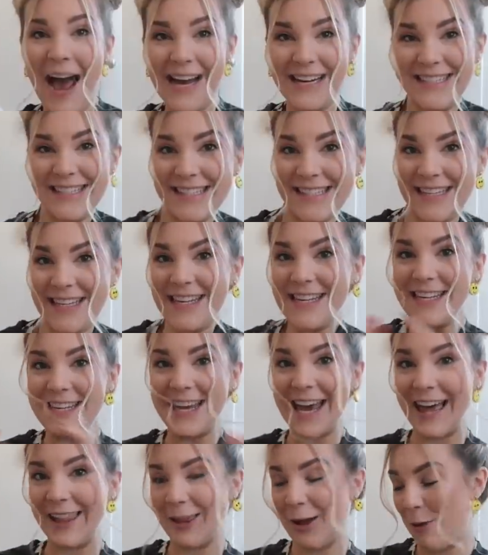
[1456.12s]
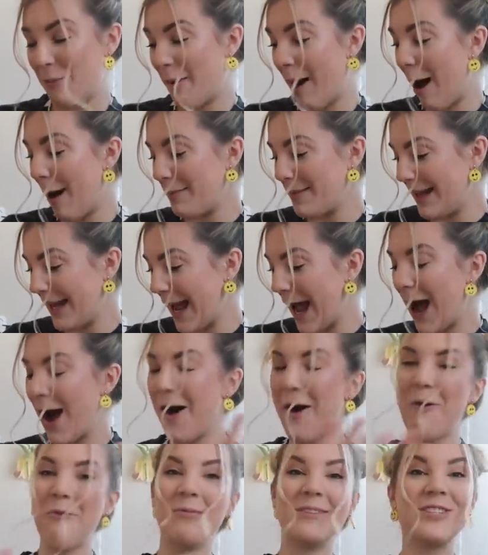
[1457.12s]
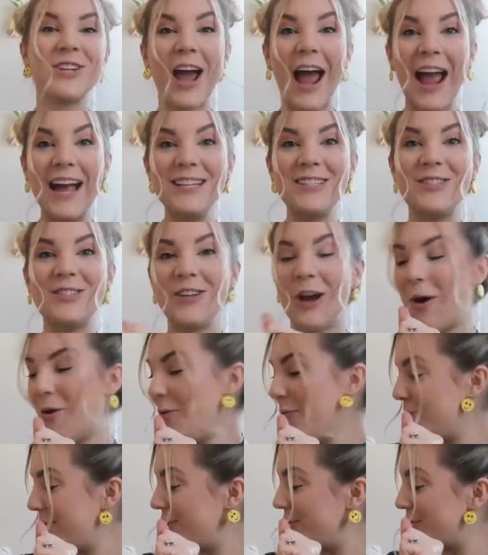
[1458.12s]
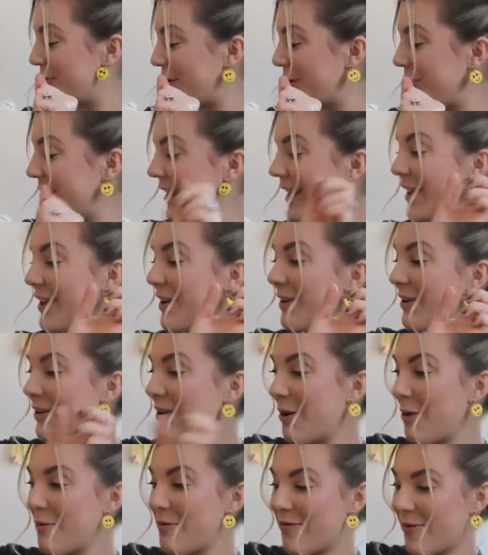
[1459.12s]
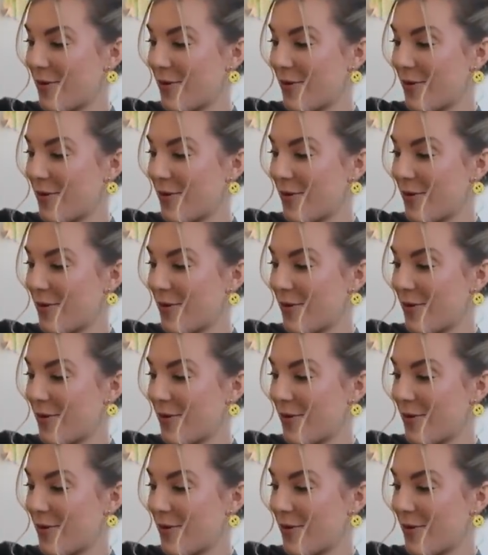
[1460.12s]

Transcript: I see yellow popping out, which I don't normally go